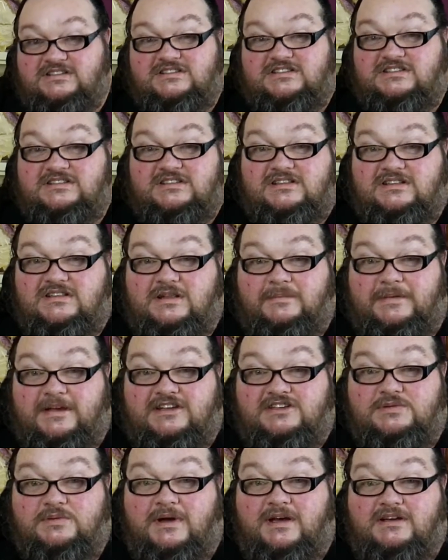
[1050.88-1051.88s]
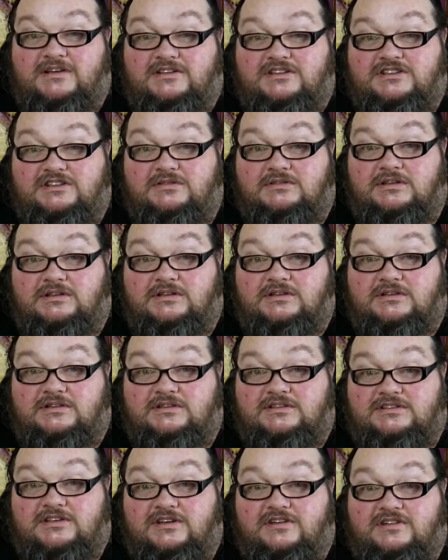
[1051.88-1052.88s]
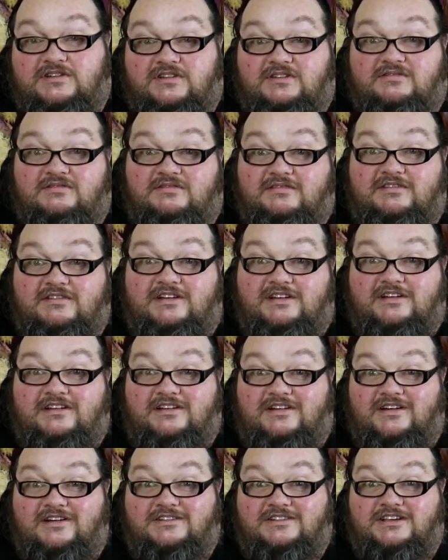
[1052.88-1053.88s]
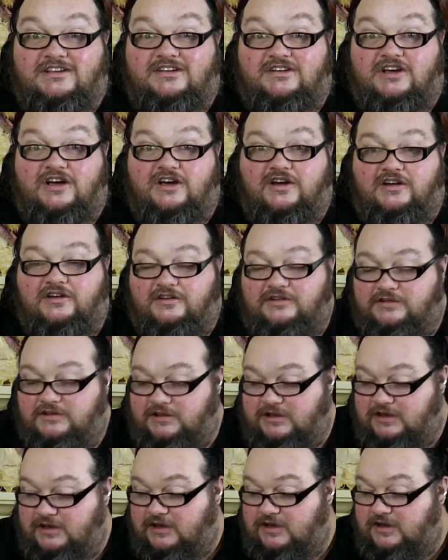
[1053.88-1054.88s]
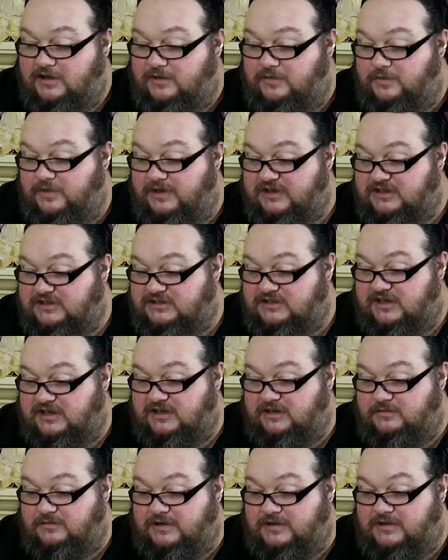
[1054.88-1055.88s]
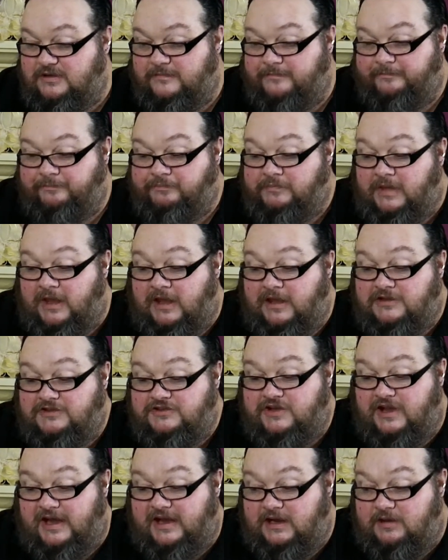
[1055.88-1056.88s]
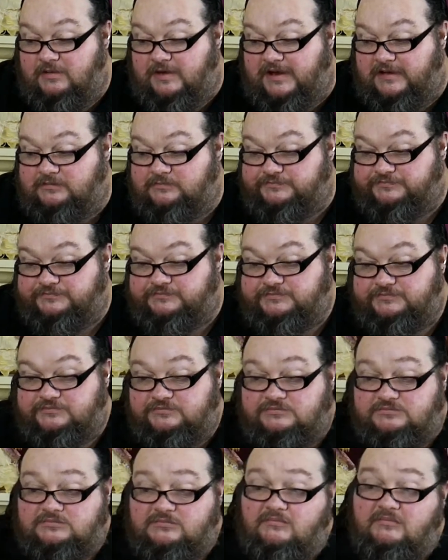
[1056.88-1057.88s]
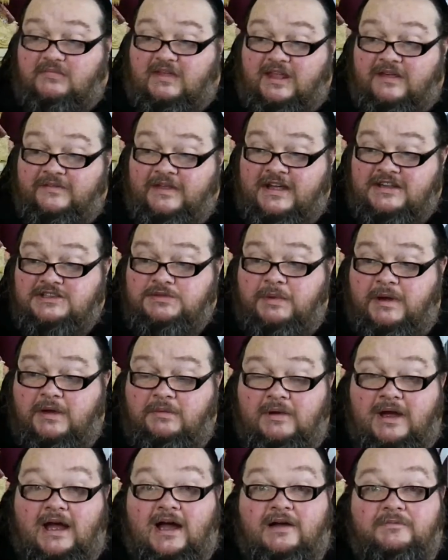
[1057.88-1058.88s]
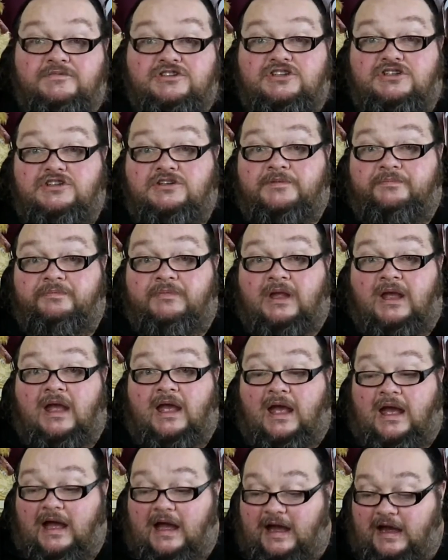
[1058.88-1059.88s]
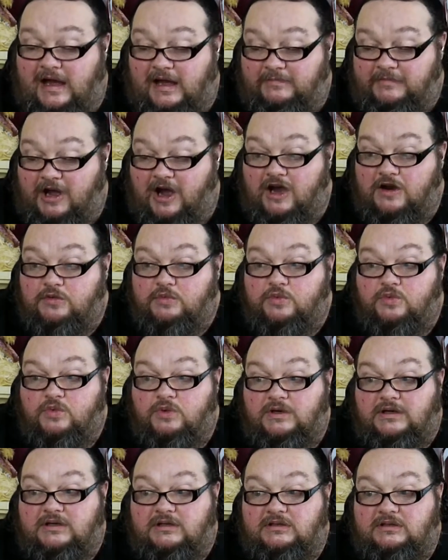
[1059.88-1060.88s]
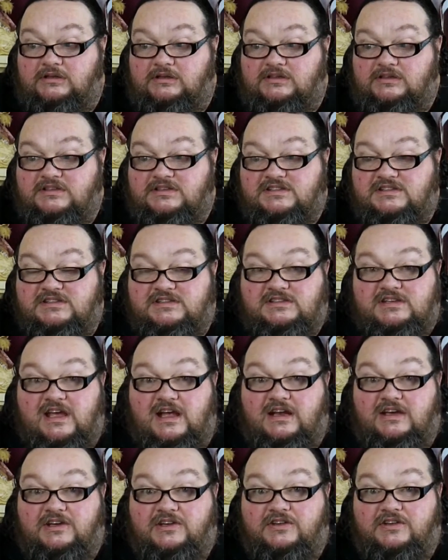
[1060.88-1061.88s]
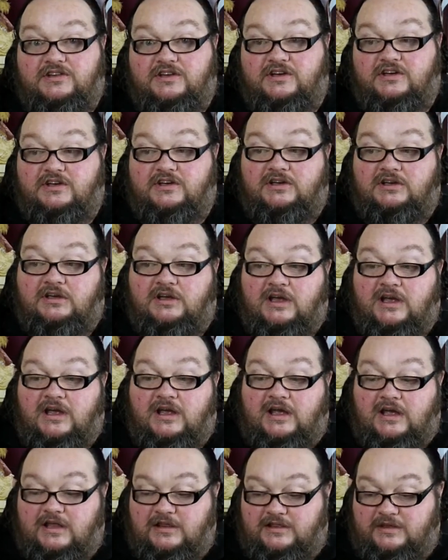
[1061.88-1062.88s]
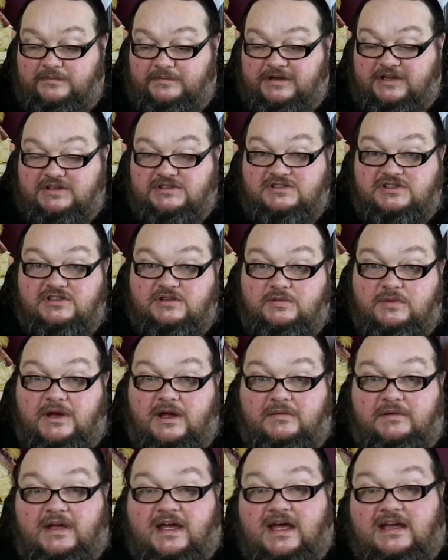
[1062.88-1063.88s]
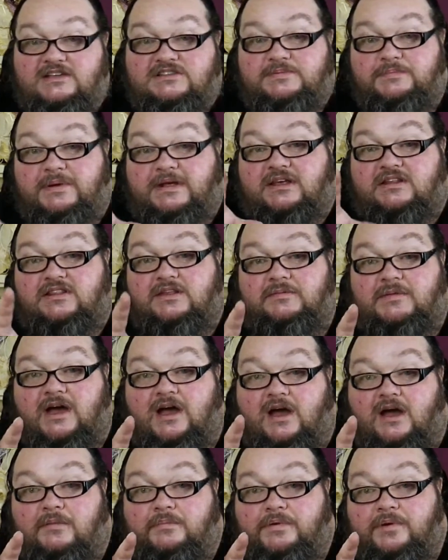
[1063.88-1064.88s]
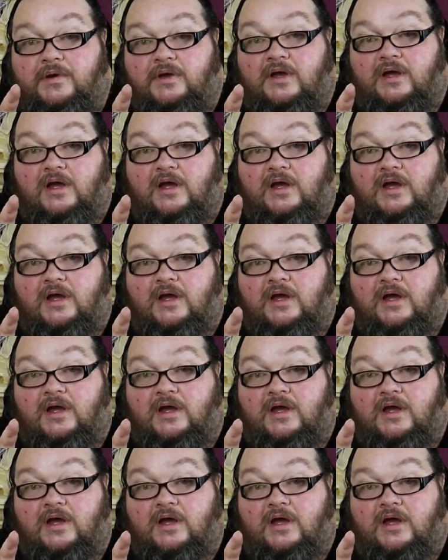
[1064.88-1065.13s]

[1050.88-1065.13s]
it's the best way to do it. So you know what you're dealing with. So anyway, that's where we're up to. I will tell you though that because of the way we had to pick them up,